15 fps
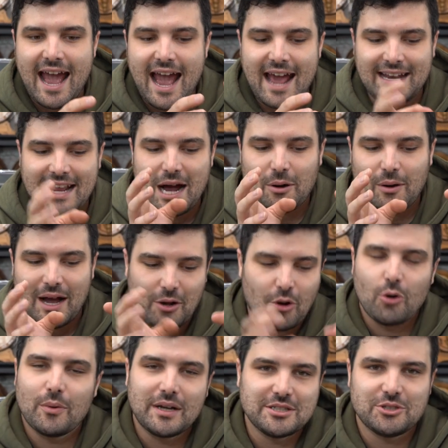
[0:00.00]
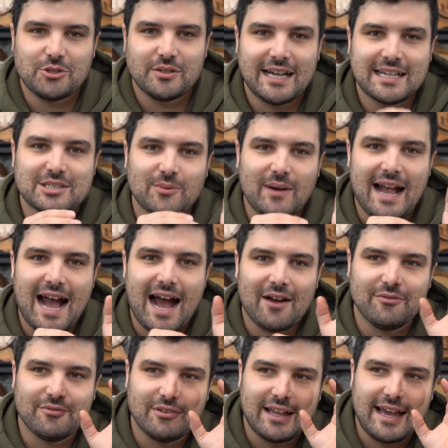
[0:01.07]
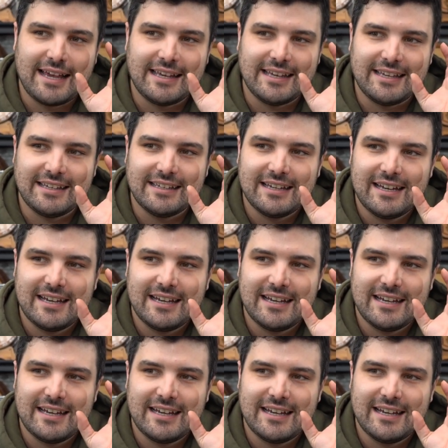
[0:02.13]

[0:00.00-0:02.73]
And now I always do that, so I have a